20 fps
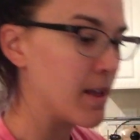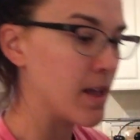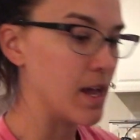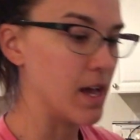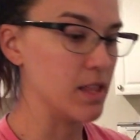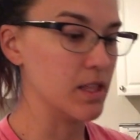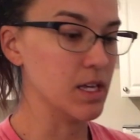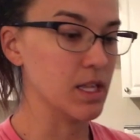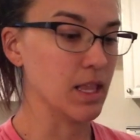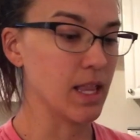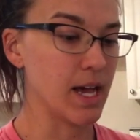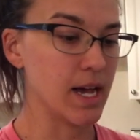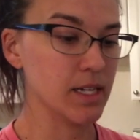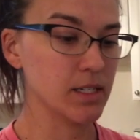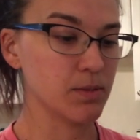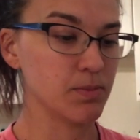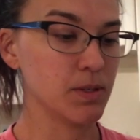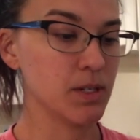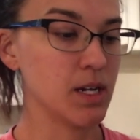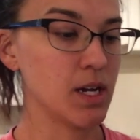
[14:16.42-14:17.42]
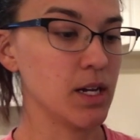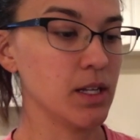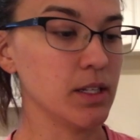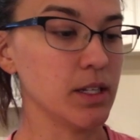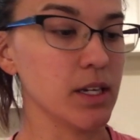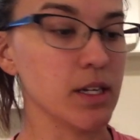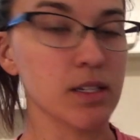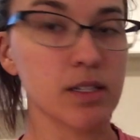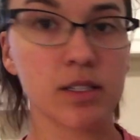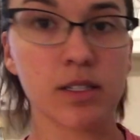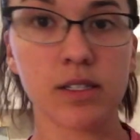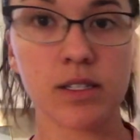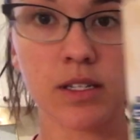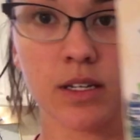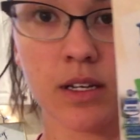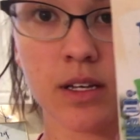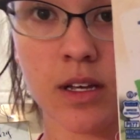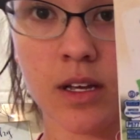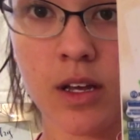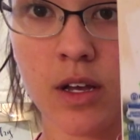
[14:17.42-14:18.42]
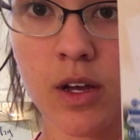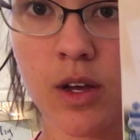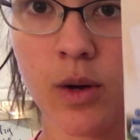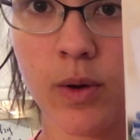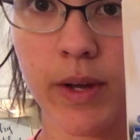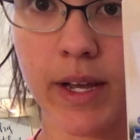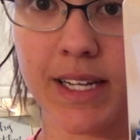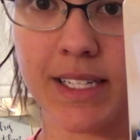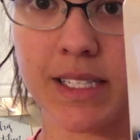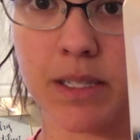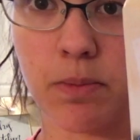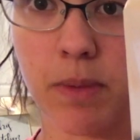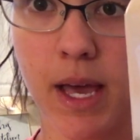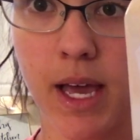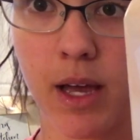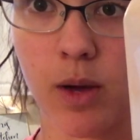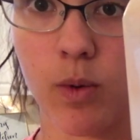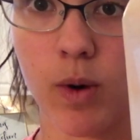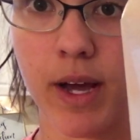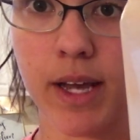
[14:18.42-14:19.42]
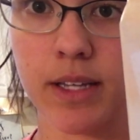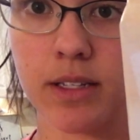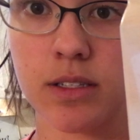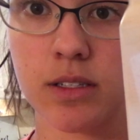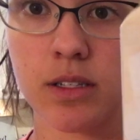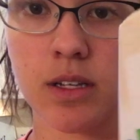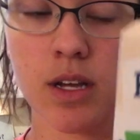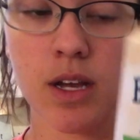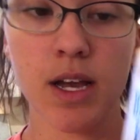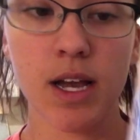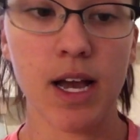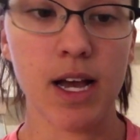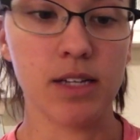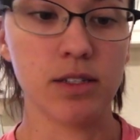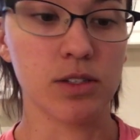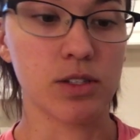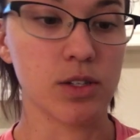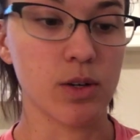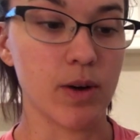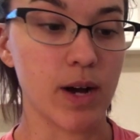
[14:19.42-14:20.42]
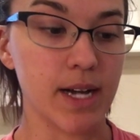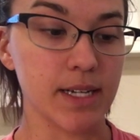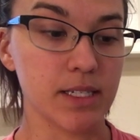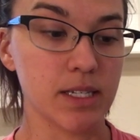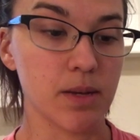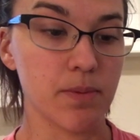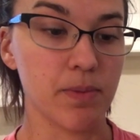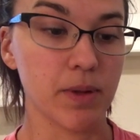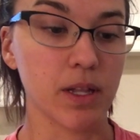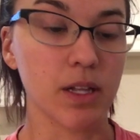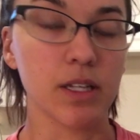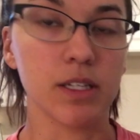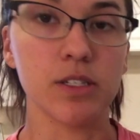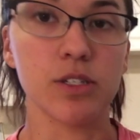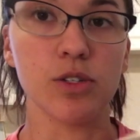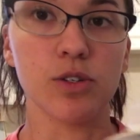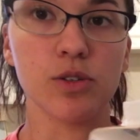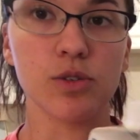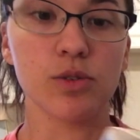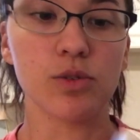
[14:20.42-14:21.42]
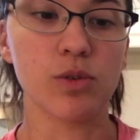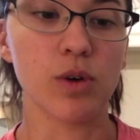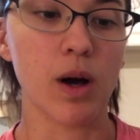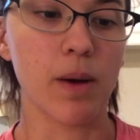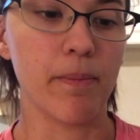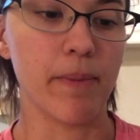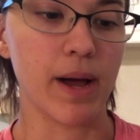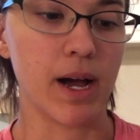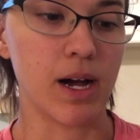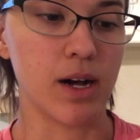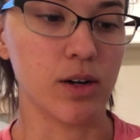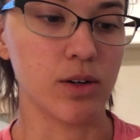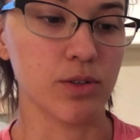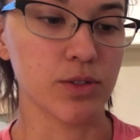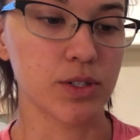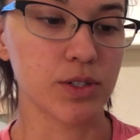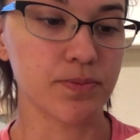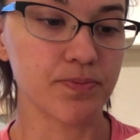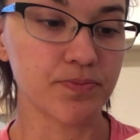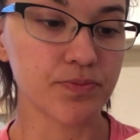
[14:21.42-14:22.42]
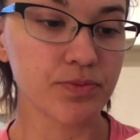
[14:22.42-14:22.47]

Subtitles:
and then last but not least, we got some egg whites. And so I typically do about